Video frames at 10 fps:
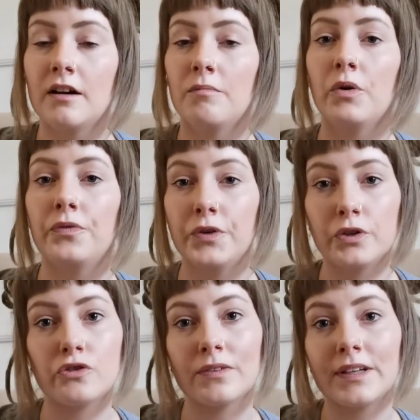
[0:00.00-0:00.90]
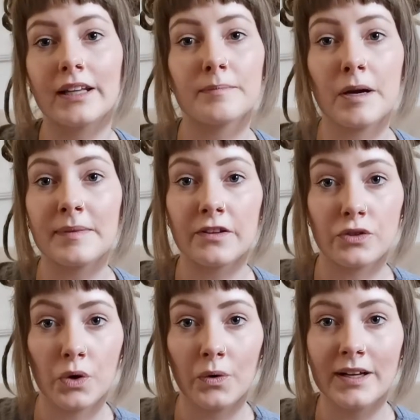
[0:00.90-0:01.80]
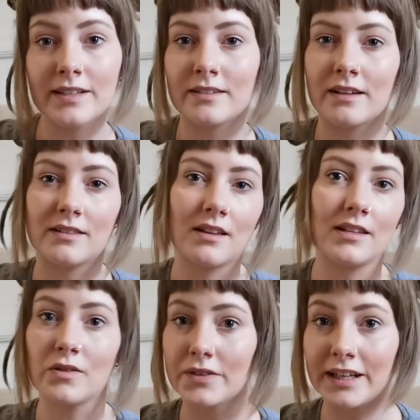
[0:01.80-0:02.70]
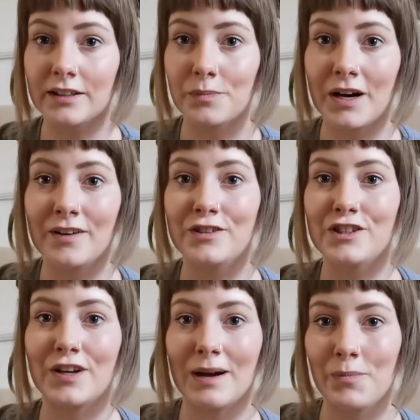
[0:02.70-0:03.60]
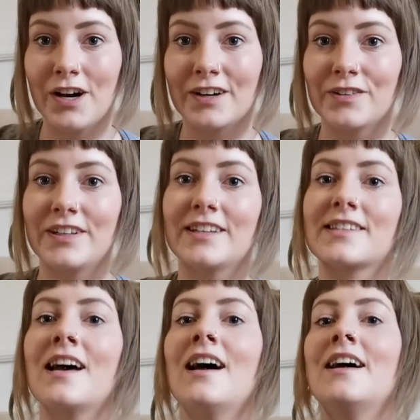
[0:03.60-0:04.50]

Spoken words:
more food driven at the moment than toy, it's not the end of the world, you can work on this.